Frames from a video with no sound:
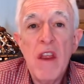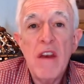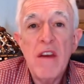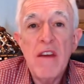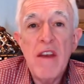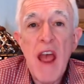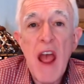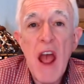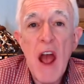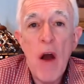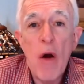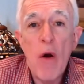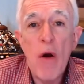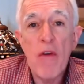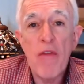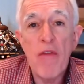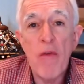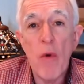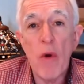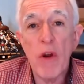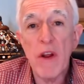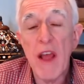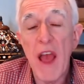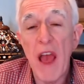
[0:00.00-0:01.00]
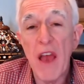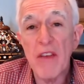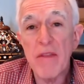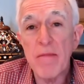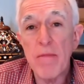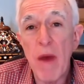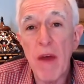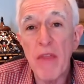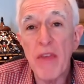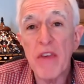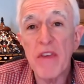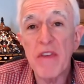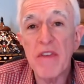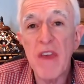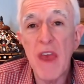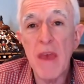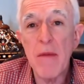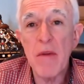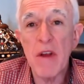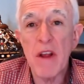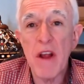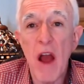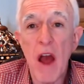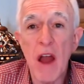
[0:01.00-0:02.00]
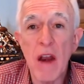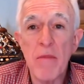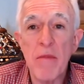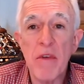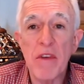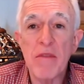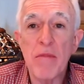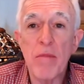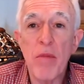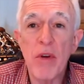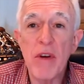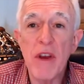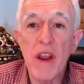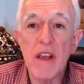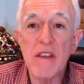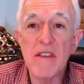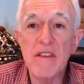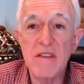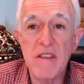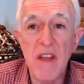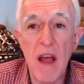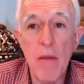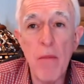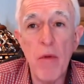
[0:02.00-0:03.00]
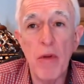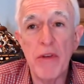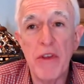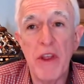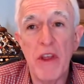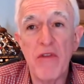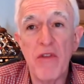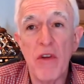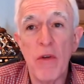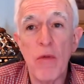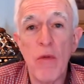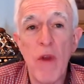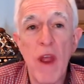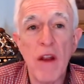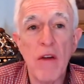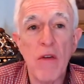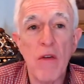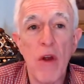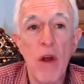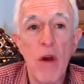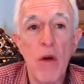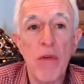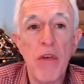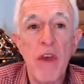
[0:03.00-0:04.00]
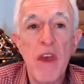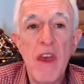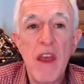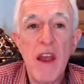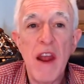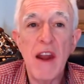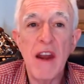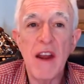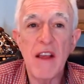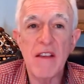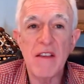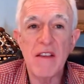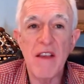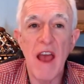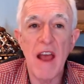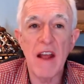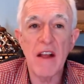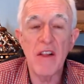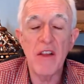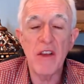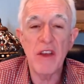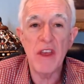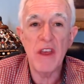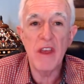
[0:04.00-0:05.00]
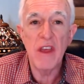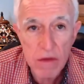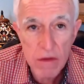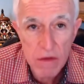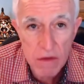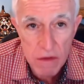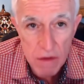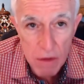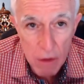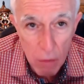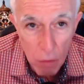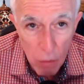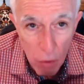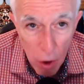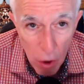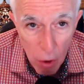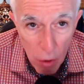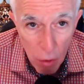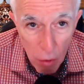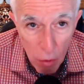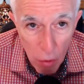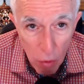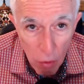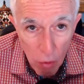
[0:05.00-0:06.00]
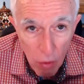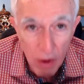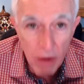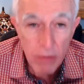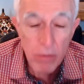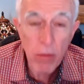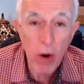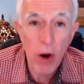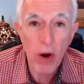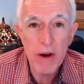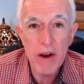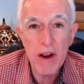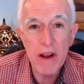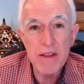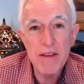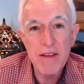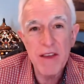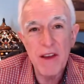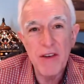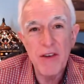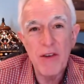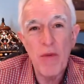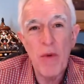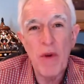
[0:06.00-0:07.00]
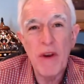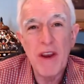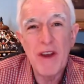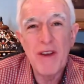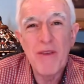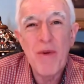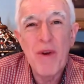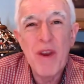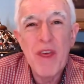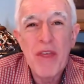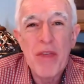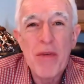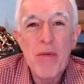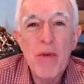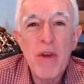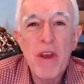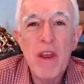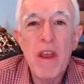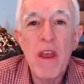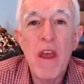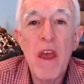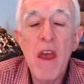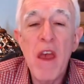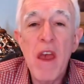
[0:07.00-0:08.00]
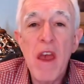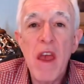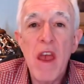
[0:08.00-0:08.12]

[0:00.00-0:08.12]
Now, a forecast by the same economist predicts double digit rent growth in exactly zero markets in 2023